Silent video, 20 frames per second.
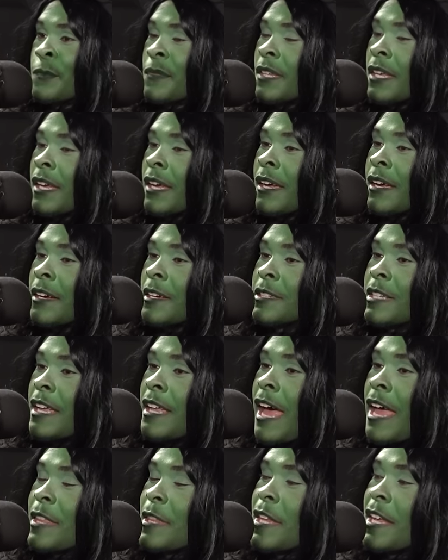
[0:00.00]
Yeah, because
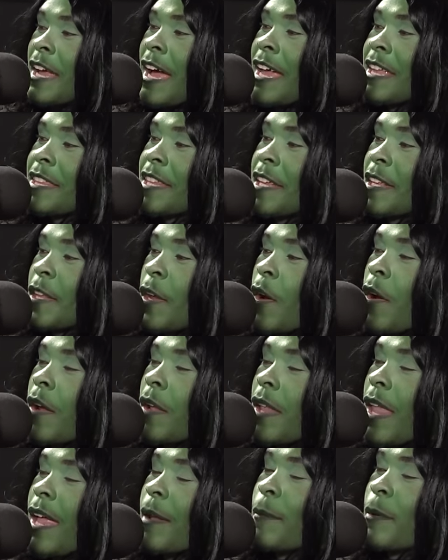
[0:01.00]
I, I think I think there are a
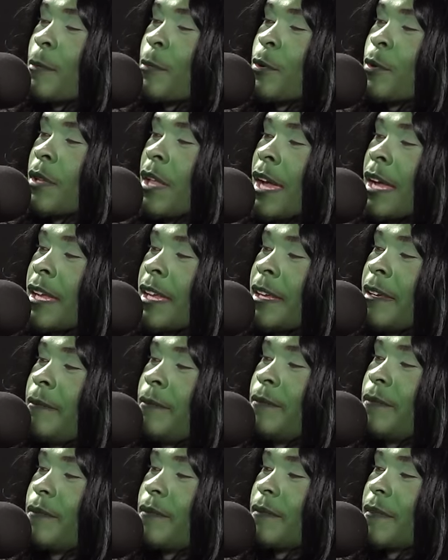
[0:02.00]
lot of people who like it.
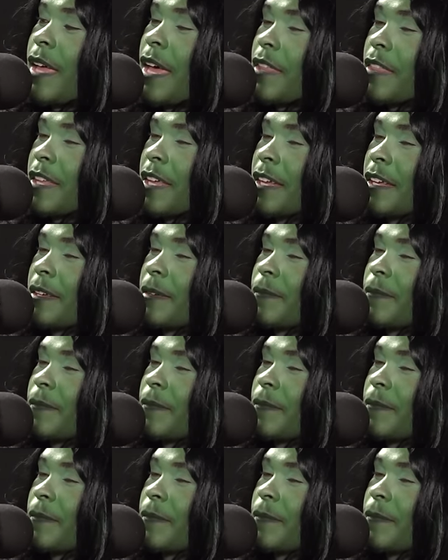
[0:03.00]
I think. Yeah.